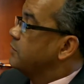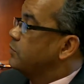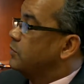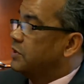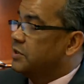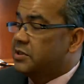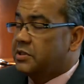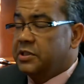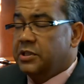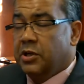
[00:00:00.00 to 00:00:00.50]

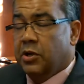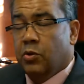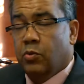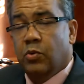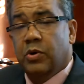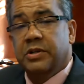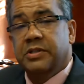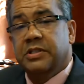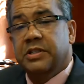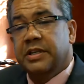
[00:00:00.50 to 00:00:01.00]
which
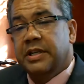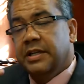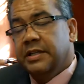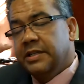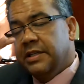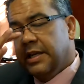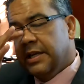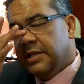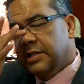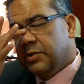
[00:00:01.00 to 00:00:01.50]
once again
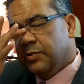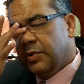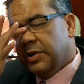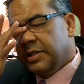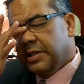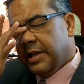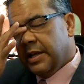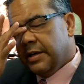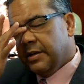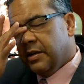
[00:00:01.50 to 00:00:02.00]
takes away
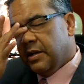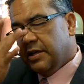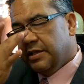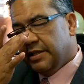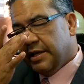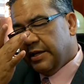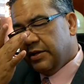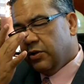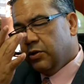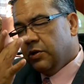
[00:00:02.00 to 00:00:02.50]

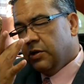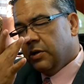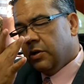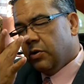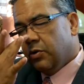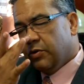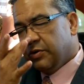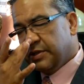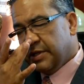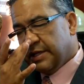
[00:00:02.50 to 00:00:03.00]
that hook
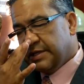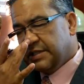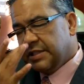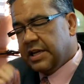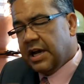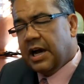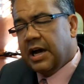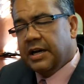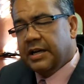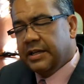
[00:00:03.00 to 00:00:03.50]
or that
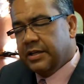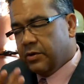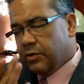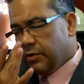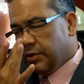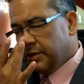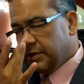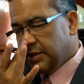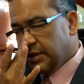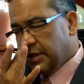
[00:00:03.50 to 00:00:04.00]
ptotic
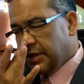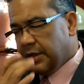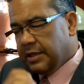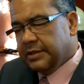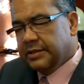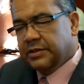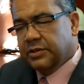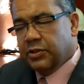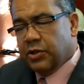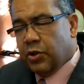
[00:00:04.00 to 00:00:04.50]
or
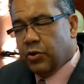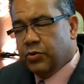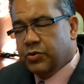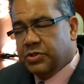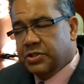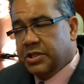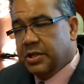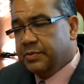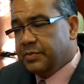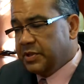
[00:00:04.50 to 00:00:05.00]
nose
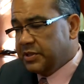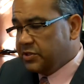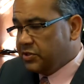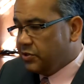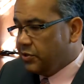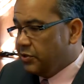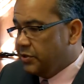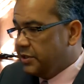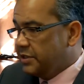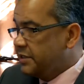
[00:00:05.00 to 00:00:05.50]
tip that's
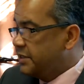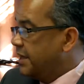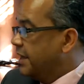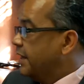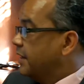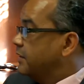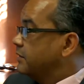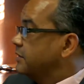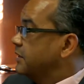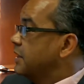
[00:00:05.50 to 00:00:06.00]
turning
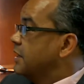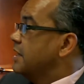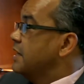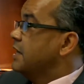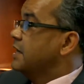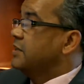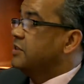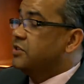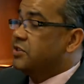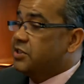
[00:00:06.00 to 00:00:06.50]
down.
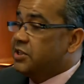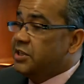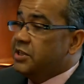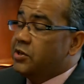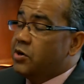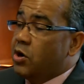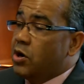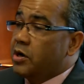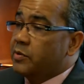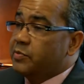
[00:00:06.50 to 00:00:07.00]

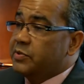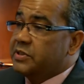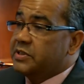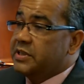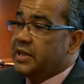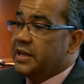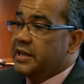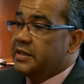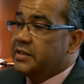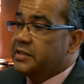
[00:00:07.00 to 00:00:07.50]
Cheek
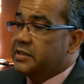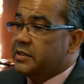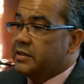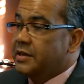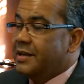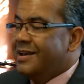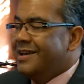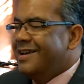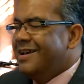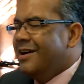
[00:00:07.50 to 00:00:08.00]
augmentation.
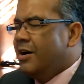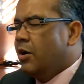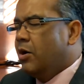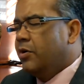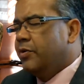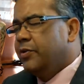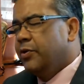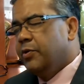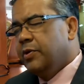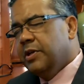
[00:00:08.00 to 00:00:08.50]

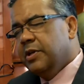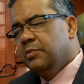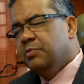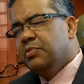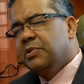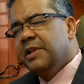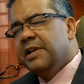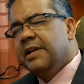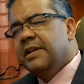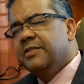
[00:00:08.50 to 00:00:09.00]
Although
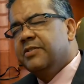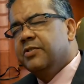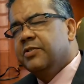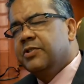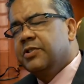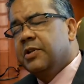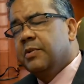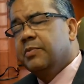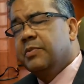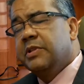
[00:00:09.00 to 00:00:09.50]
implants are
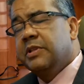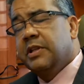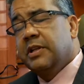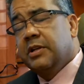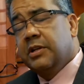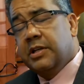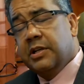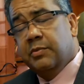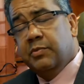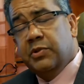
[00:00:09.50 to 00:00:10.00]
something that
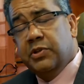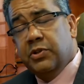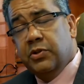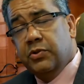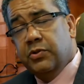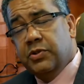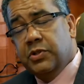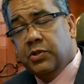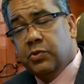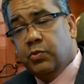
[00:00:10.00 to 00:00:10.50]
it can be
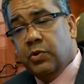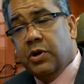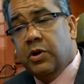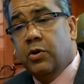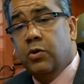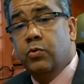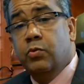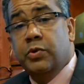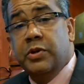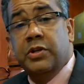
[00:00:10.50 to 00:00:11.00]
used as
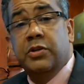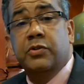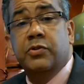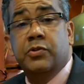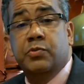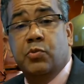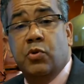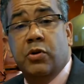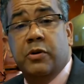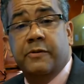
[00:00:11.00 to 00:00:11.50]
well, we
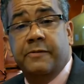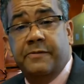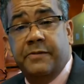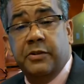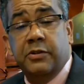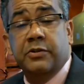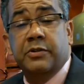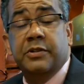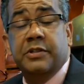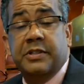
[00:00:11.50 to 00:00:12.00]
use more
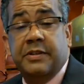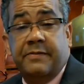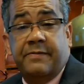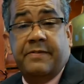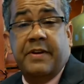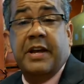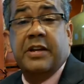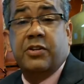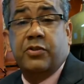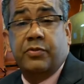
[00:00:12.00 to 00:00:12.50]
fillers and
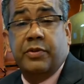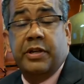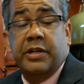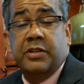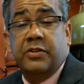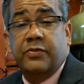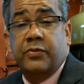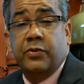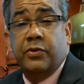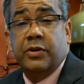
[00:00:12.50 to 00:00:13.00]
fat
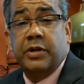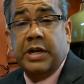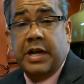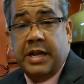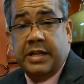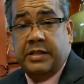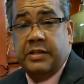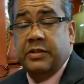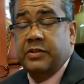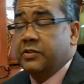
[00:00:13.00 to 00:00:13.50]
transfer
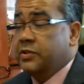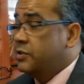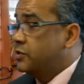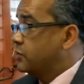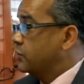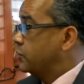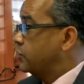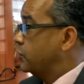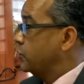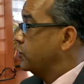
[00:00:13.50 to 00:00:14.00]
at this
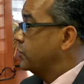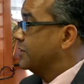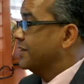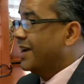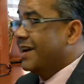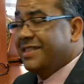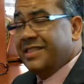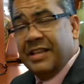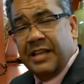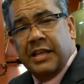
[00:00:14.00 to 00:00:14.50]
institution.
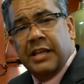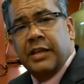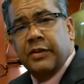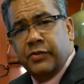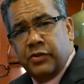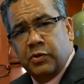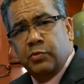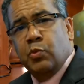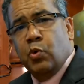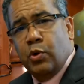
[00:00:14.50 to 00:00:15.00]
I think it
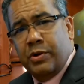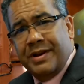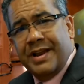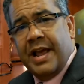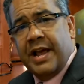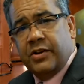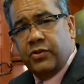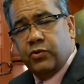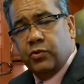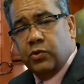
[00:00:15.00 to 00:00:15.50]
gives a more
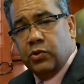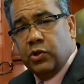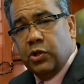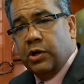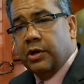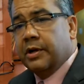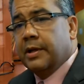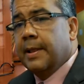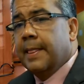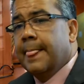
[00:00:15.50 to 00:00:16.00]
natural
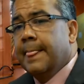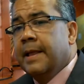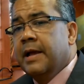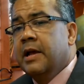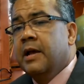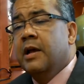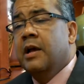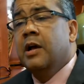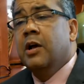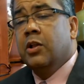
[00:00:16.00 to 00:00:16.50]
look.
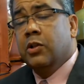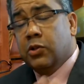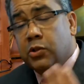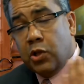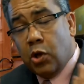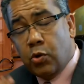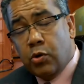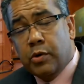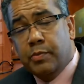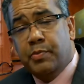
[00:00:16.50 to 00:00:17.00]

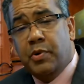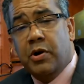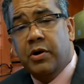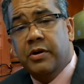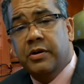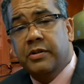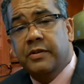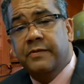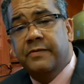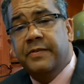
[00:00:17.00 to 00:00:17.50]
Lower
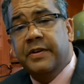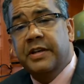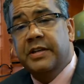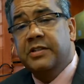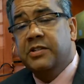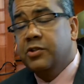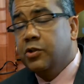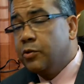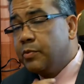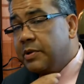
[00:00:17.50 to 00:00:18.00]
part of the
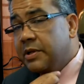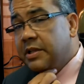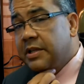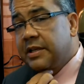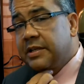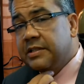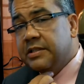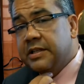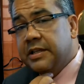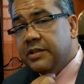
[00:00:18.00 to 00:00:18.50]
face, nobody
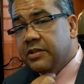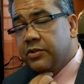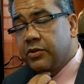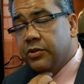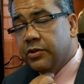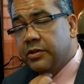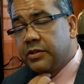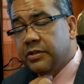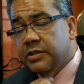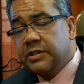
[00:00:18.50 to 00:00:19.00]
likes that
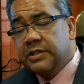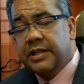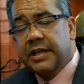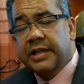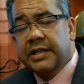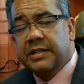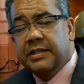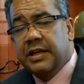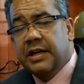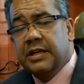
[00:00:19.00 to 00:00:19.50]
turkey
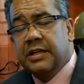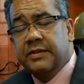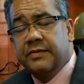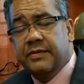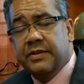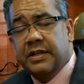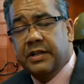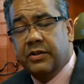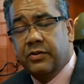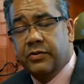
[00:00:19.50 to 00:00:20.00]
neck, not
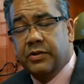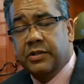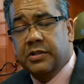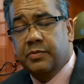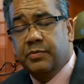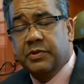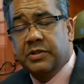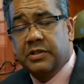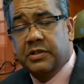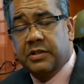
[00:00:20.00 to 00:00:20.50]
even at
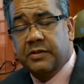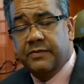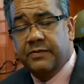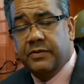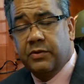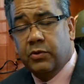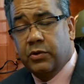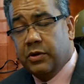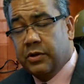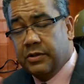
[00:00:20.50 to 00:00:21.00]
Christmas
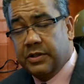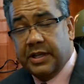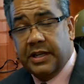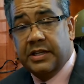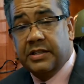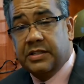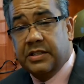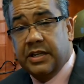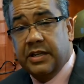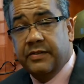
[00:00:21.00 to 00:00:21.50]
or
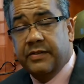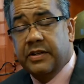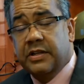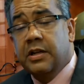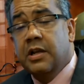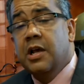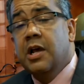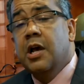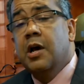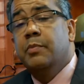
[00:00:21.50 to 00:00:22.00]
Thanksgiving.
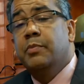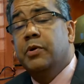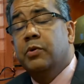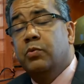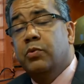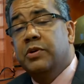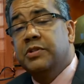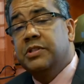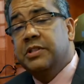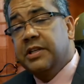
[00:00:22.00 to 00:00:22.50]
But
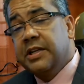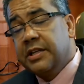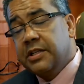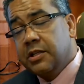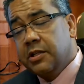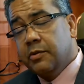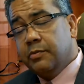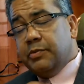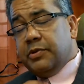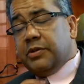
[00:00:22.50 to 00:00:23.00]
once again,
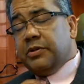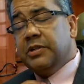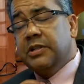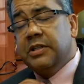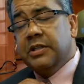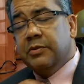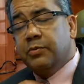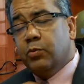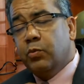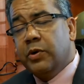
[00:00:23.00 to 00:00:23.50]
the ability
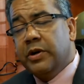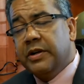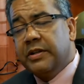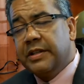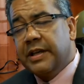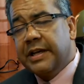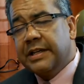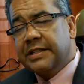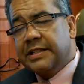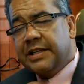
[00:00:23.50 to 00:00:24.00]
to wear
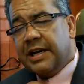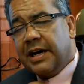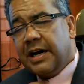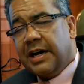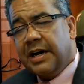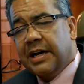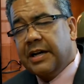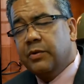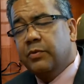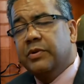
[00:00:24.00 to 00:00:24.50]
that
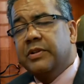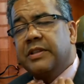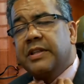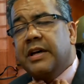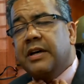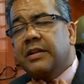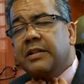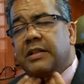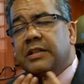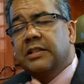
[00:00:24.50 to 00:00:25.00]
tie
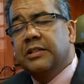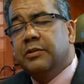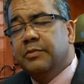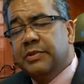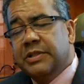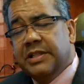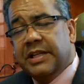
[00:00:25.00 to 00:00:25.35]
without a little bit of